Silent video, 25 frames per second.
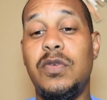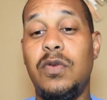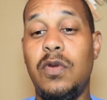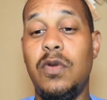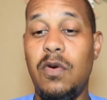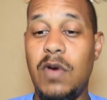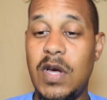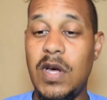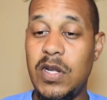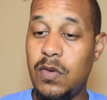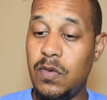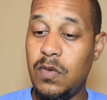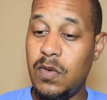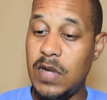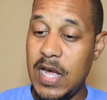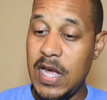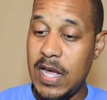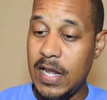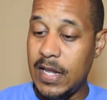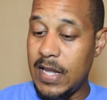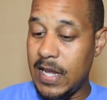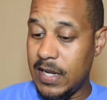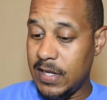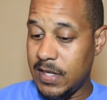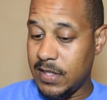you know I do
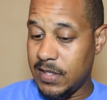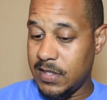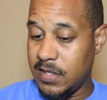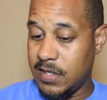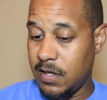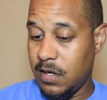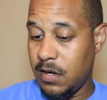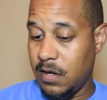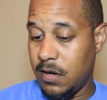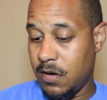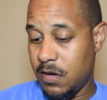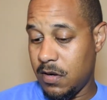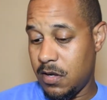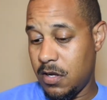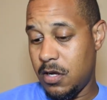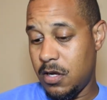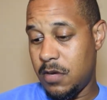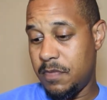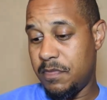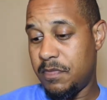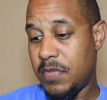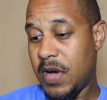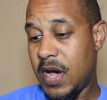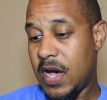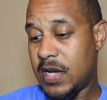not like to tear
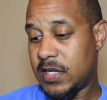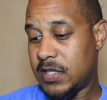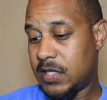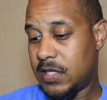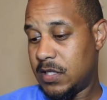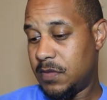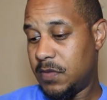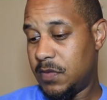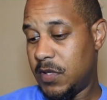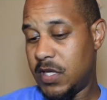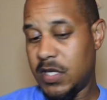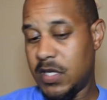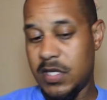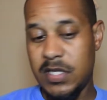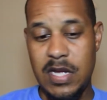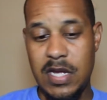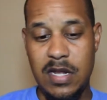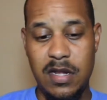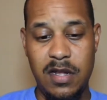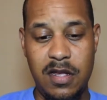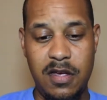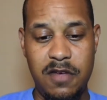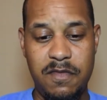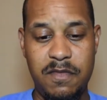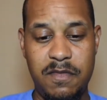up boxes because I
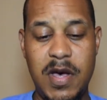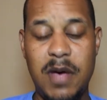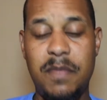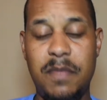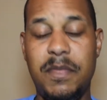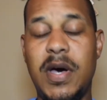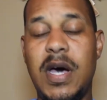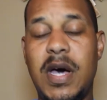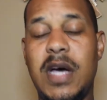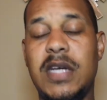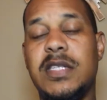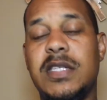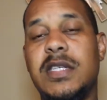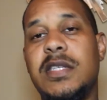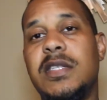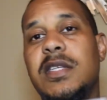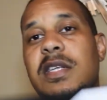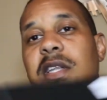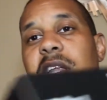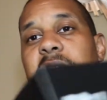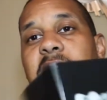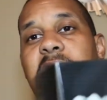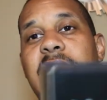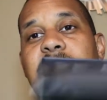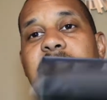love my boxes,
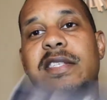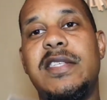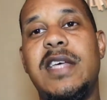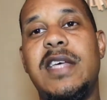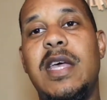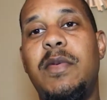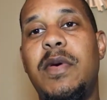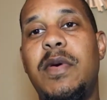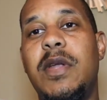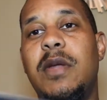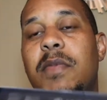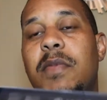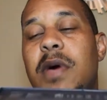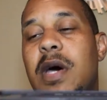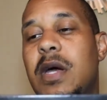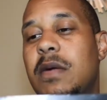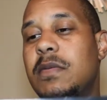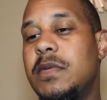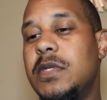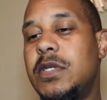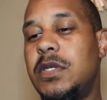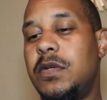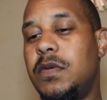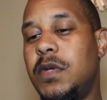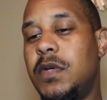and it has tape at the bottom
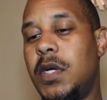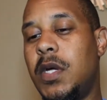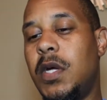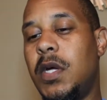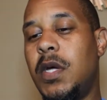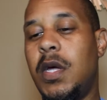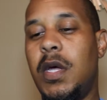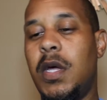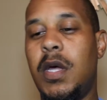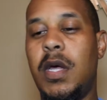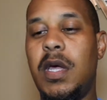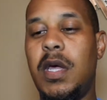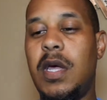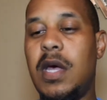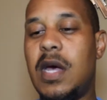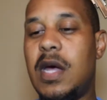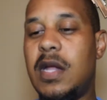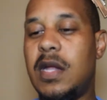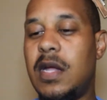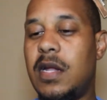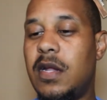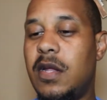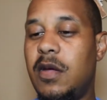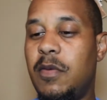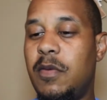too.
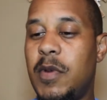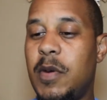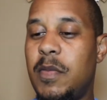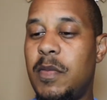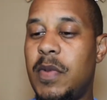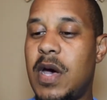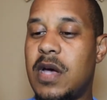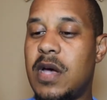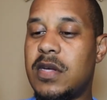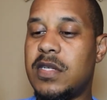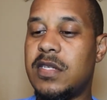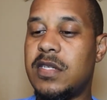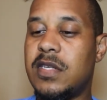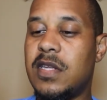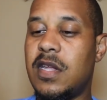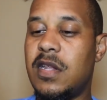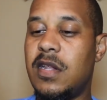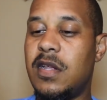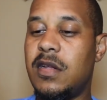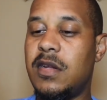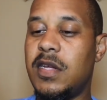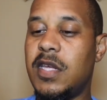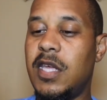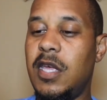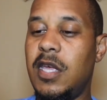I love my boxes. I
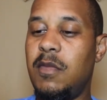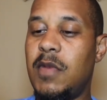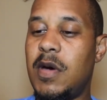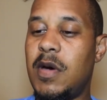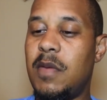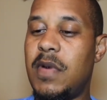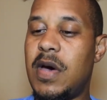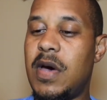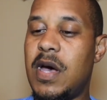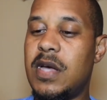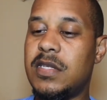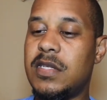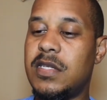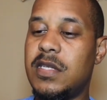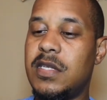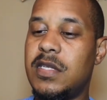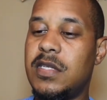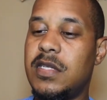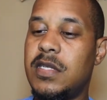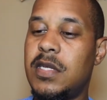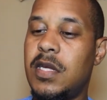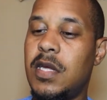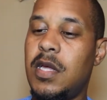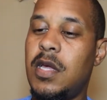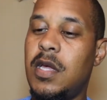love to keep my
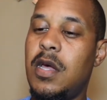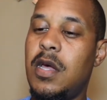boxes,